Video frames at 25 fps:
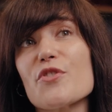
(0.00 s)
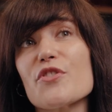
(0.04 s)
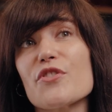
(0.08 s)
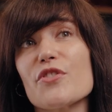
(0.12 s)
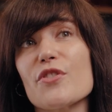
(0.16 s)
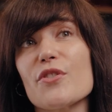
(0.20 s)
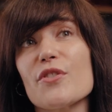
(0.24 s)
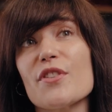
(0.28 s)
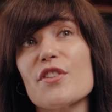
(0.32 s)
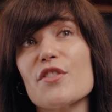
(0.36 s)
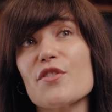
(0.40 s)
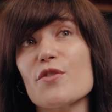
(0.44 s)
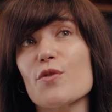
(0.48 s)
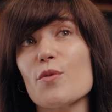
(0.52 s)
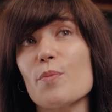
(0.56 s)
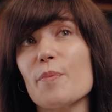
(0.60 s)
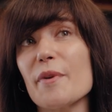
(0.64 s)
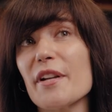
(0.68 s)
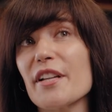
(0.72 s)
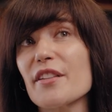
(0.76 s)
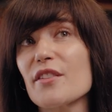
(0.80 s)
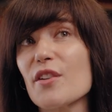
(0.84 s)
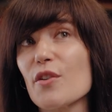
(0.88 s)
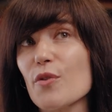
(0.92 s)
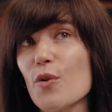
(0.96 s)
students to
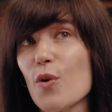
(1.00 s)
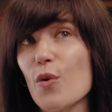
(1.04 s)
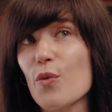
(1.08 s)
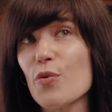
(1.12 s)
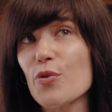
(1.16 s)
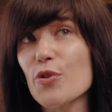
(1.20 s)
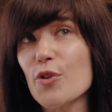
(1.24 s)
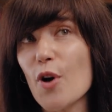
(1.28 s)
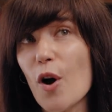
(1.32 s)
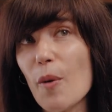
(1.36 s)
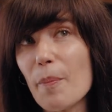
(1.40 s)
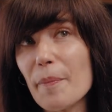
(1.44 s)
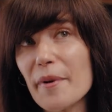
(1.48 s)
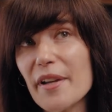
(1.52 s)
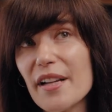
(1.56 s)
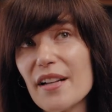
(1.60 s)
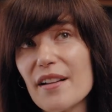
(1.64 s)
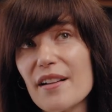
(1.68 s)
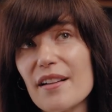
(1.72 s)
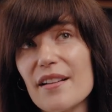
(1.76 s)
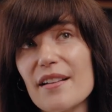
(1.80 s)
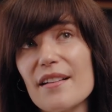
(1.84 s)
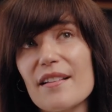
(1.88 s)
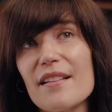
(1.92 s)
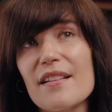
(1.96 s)
pick their own
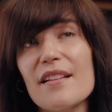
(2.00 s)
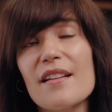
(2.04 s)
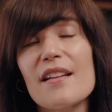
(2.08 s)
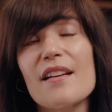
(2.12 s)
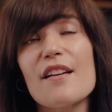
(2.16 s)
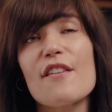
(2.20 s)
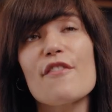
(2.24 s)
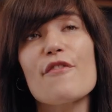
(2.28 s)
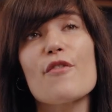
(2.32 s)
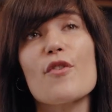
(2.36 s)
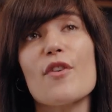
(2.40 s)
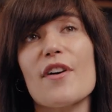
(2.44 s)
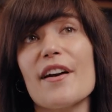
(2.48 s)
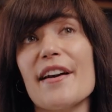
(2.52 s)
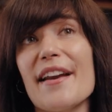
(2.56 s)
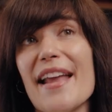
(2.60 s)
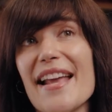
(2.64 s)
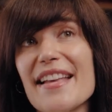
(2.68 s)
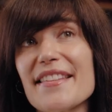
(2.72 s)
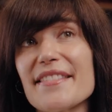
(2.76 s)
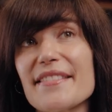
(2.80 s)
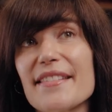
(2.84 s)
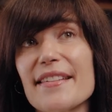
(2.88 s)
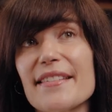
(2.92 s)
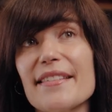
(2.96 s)
topic for an
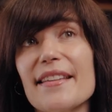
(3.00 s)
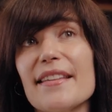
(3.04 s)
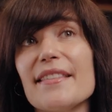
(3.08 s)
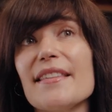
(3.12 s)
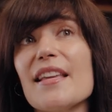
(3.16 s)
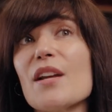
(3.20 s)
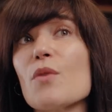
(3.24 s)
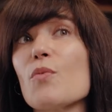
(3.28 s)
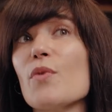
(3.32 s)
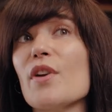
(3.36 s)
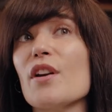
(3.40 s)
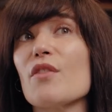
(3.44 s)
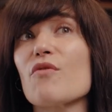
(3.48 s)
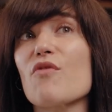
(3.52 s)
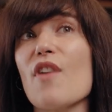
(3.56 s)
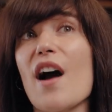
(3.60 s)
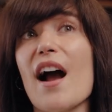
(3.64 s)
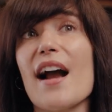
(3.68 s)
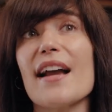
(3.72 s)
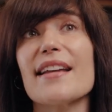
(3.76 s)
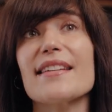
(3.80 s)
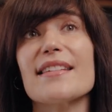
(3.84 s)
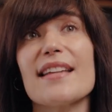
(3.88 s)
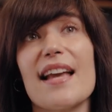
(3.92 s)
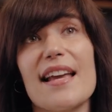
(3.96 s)
essay that they will
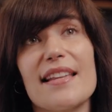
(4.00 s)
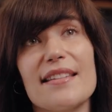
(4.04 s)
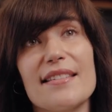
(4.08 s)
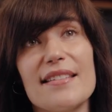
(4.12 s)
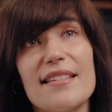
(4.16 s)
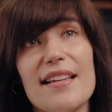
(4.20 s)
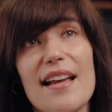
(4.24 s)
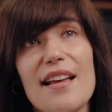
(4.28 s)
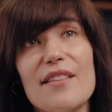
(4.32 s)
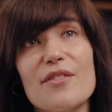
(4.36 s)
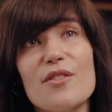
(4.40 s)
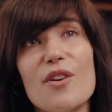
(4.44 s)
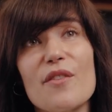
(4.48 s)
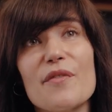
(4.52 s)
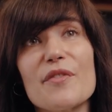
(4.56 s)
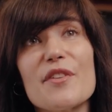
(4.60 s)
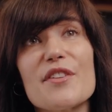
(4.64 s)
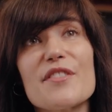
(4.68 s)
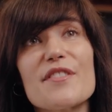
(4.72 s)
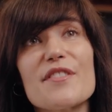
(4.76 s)
write at the end of the